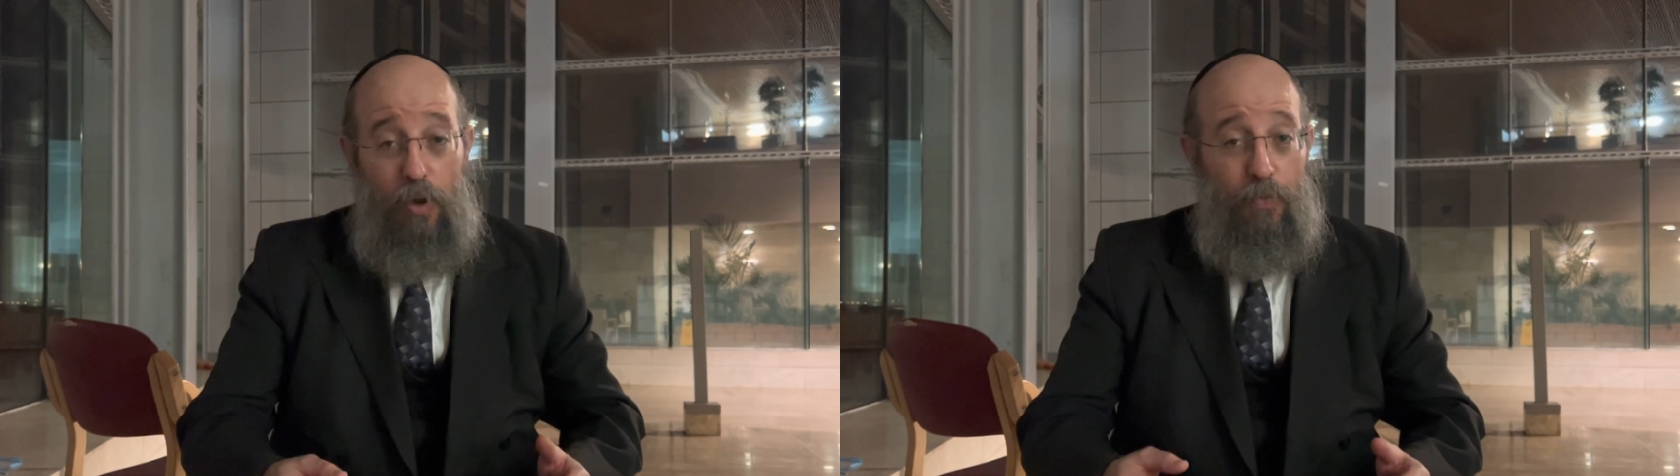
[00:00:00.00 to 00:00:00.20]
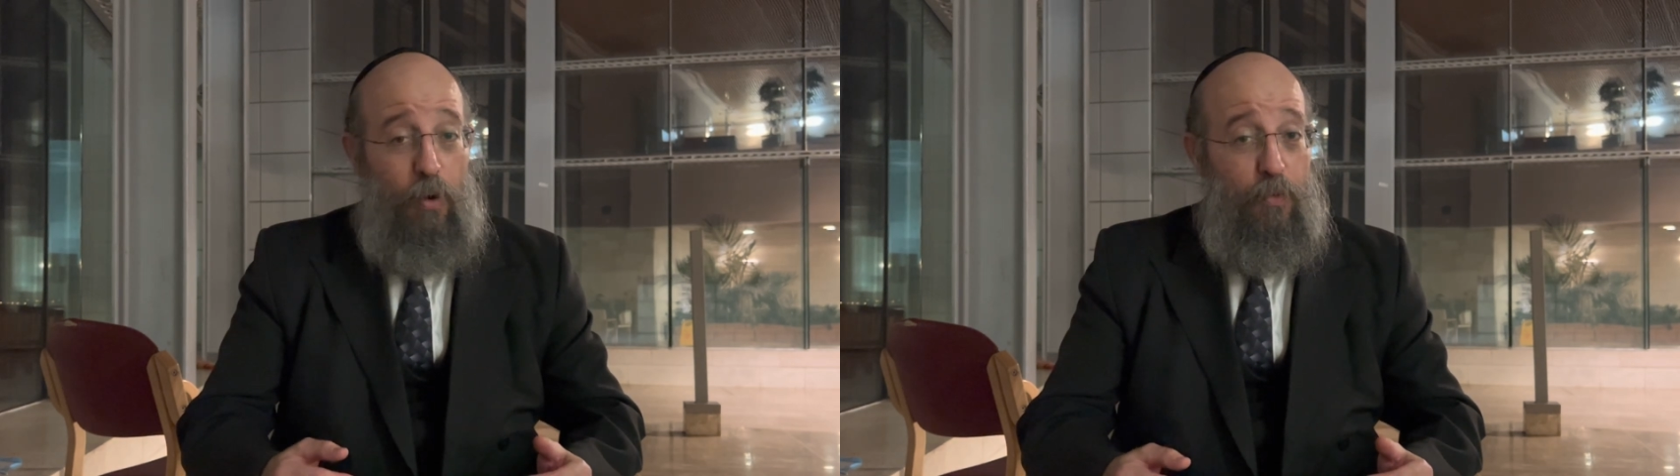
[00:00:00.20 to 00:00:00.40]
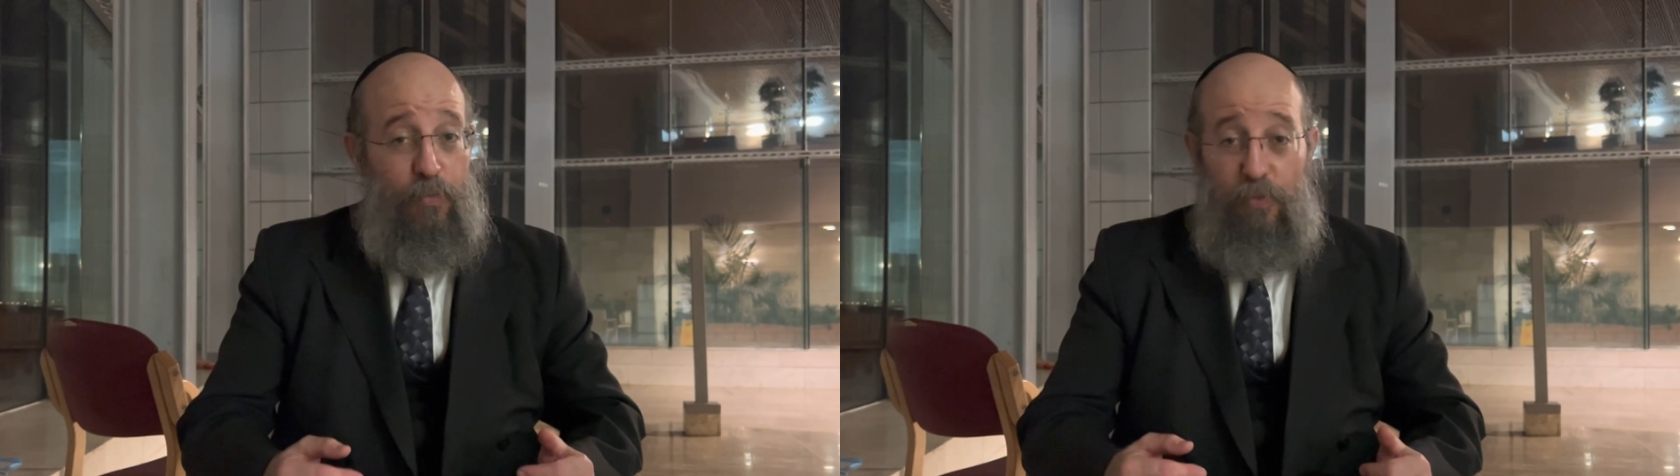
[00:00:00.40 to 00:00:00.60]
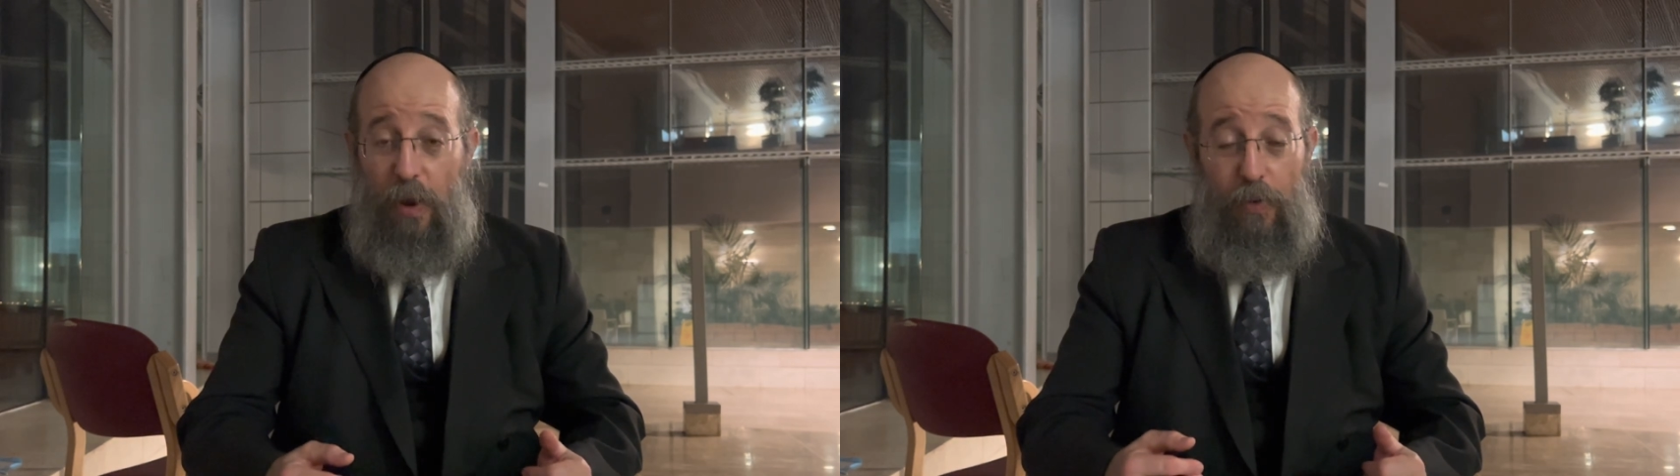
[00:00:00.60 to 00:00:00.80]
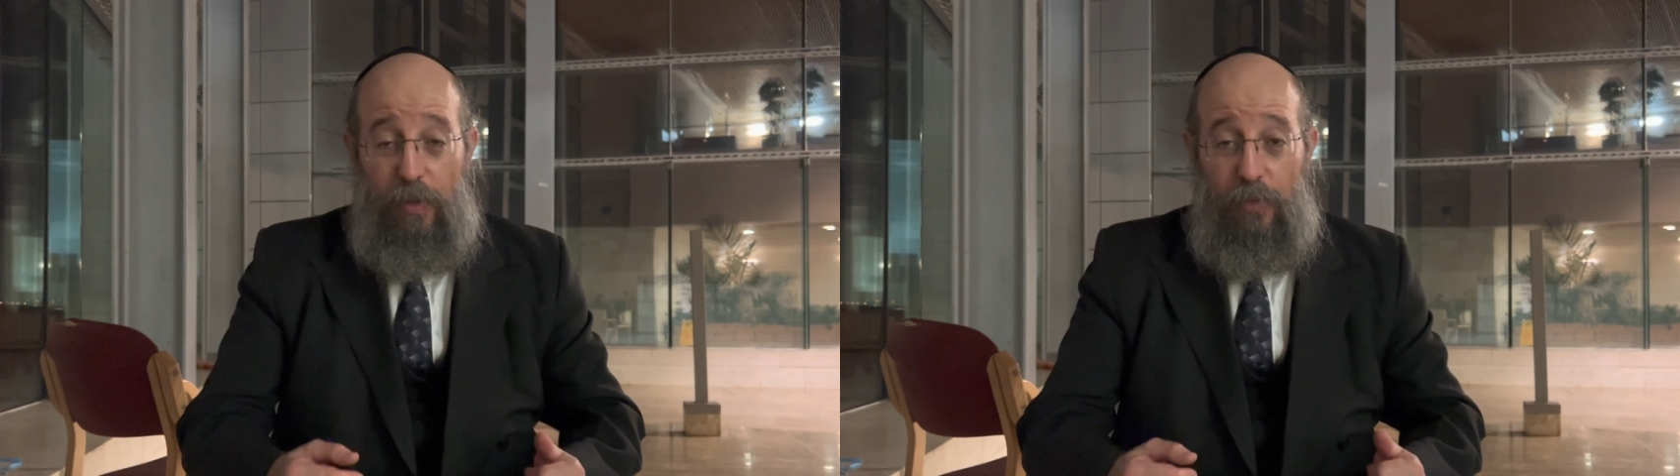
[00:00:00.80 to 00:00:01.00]
for a
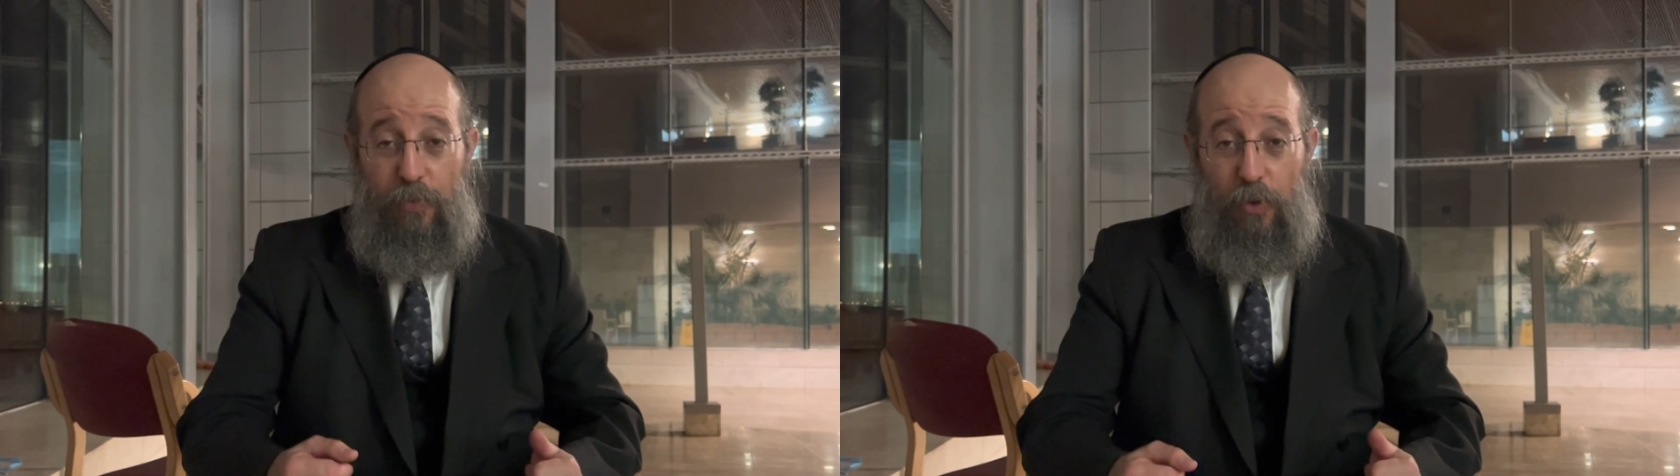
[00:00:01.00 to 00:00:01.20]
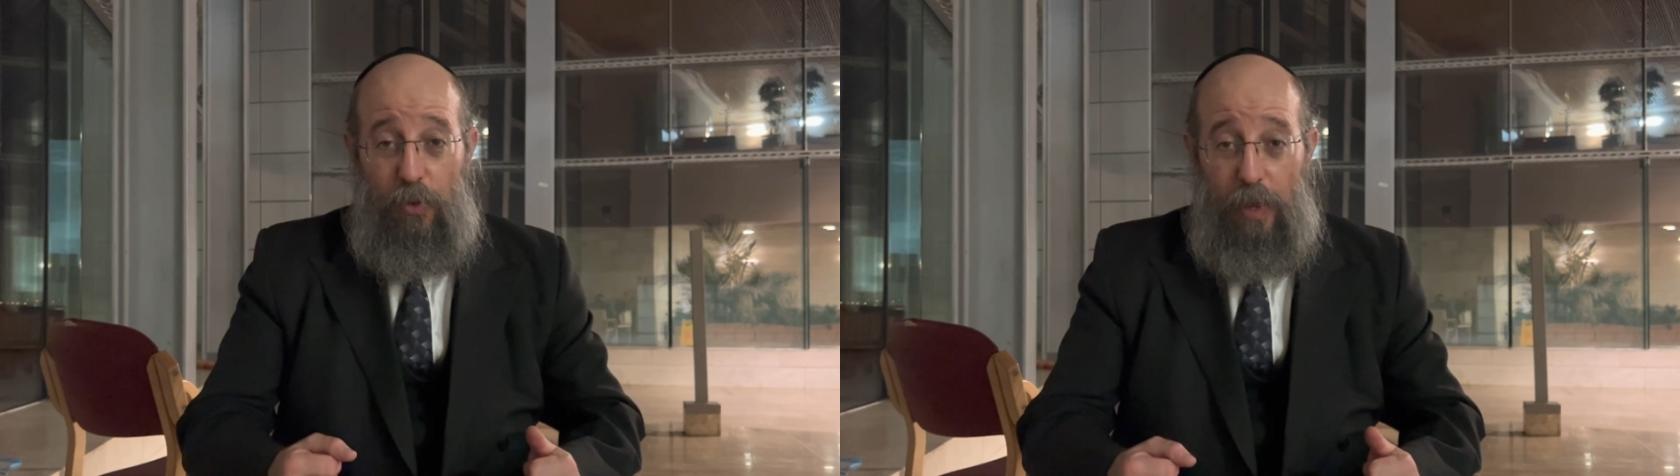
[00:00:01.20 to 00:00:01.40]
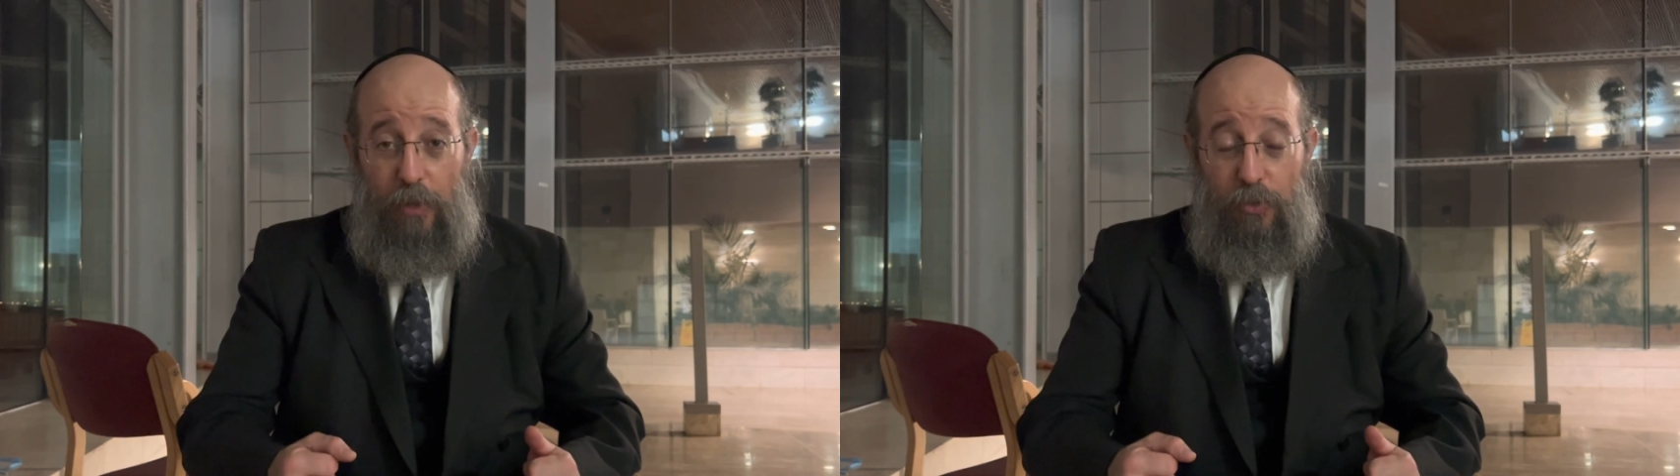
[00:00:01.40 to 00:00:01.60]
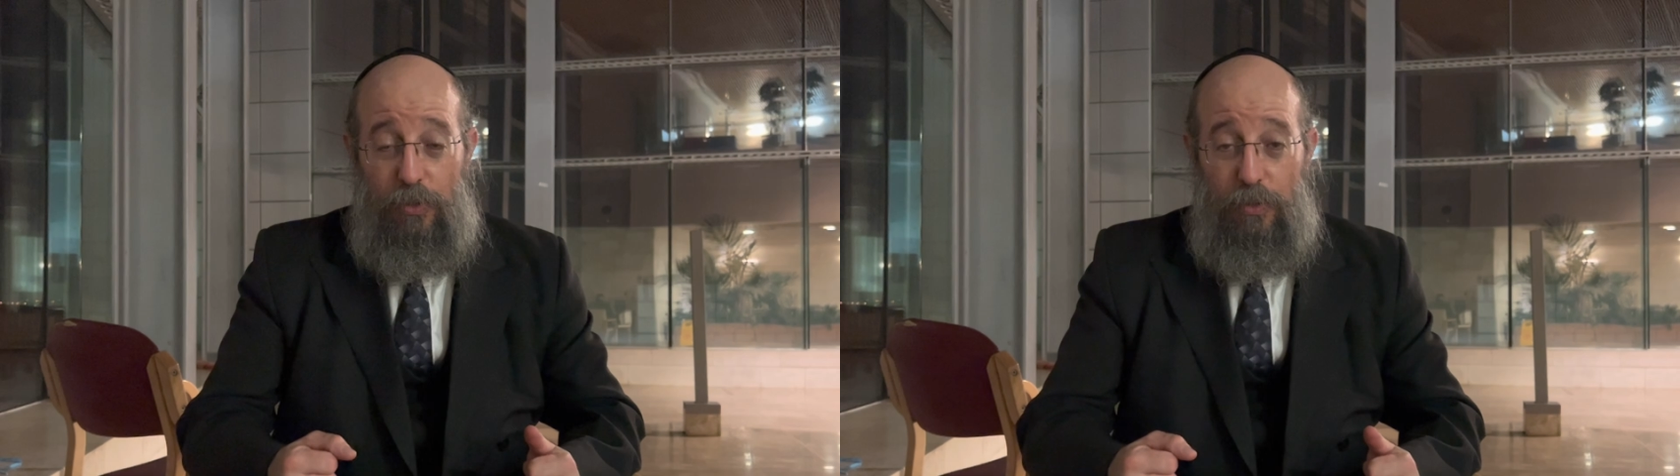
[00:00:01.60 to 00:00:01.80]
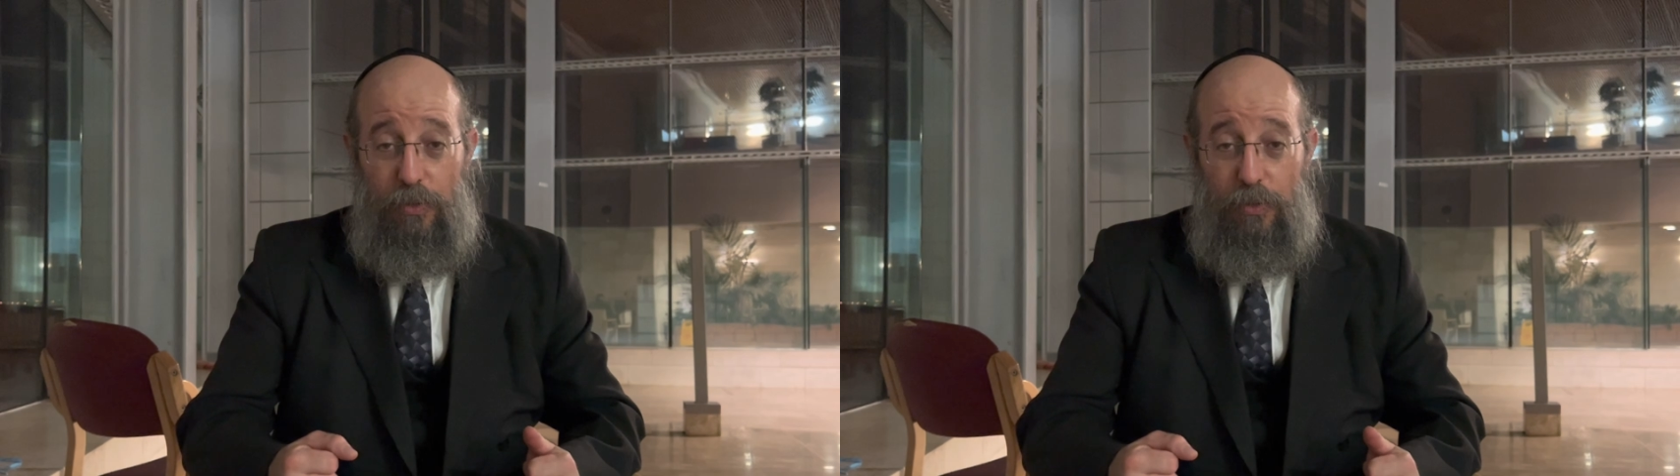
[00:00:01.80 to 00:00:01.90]
very different occasion.